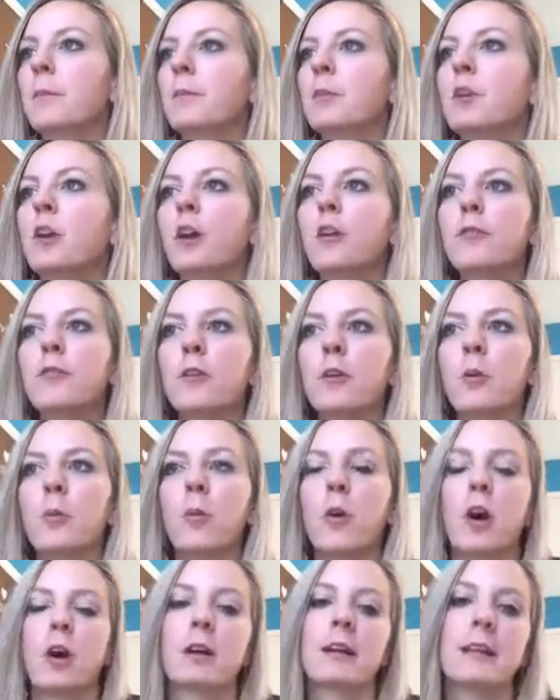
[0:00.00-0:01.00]
go for a
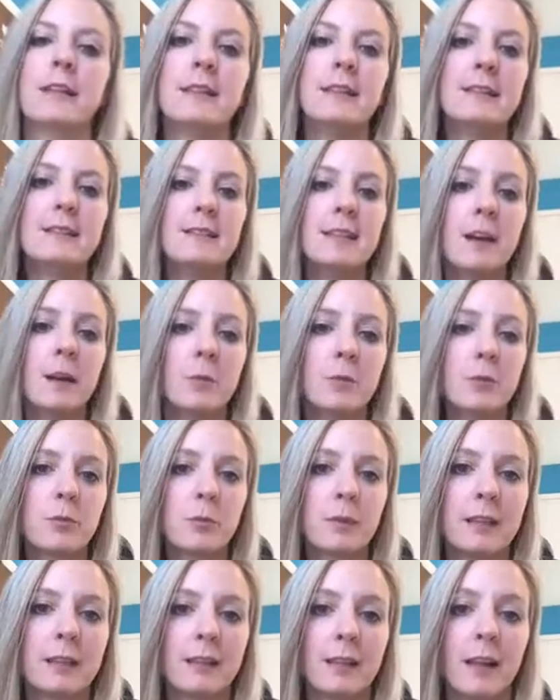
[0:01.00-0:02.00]
walk. And this helps
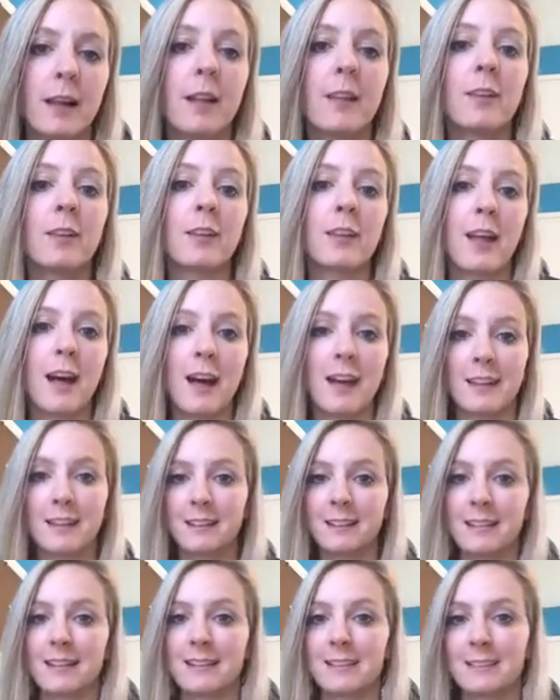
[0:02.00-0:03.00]
with a lot
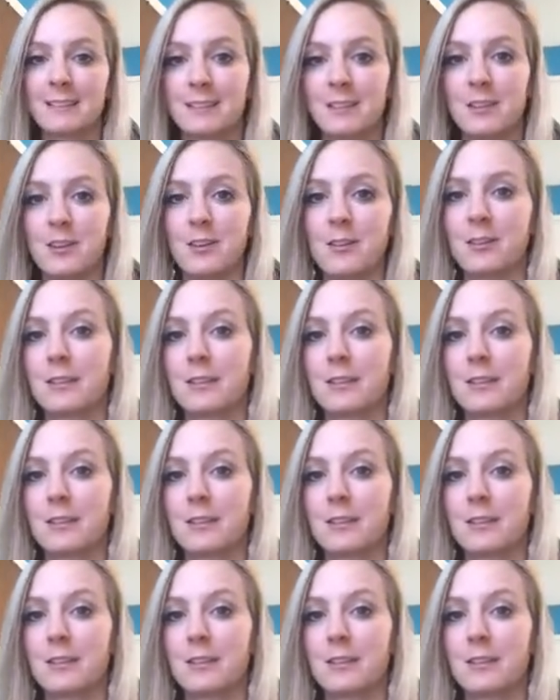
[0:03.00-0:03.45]
of things too.